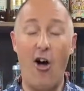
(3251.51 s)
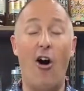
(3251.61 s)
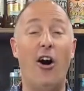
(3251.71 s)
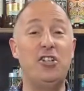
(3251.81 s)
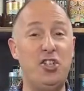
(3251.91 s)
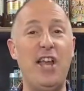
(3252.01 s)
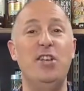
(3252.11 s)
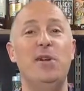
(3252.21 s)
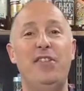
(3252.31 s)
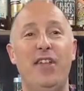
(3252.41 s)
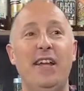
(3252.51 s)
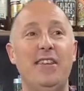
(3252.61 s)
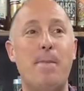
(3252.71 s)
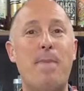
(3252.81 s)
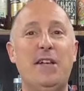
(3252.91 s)
I genuinely
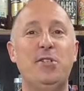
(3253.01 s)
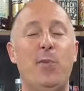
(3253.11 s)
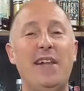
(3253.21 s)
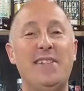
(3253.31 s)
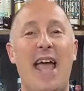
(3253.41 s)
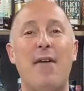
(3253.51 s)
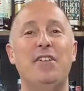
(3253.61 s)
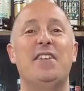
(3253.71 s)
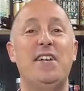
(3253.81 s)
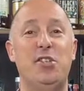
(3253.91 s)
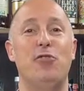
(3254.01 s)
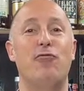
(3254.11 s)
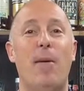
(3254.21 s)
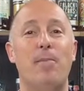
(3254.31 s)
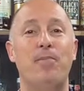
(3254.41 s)
think the best way to ever taste a
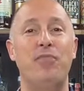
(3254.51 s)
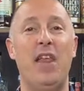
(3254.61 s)
rum